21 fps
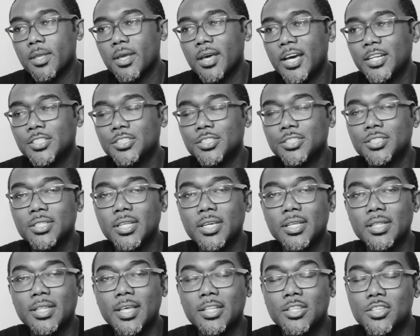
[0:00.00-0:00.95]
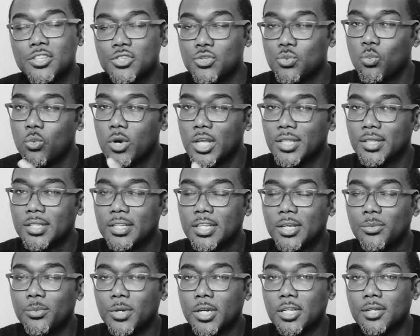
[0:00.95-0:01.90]
I just think that there's one thing
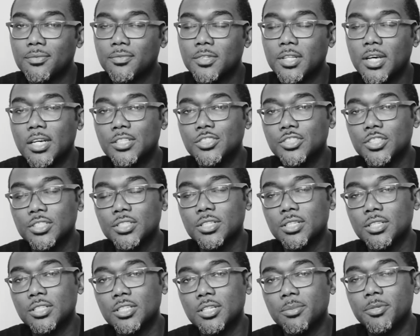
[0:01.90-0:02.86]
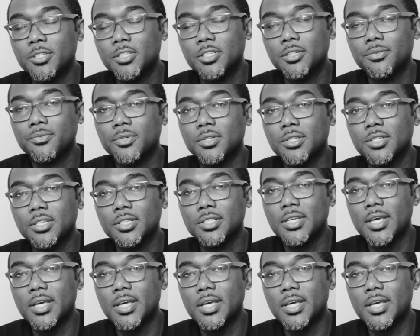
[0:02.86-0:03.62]
that we could have done just a little bit differently to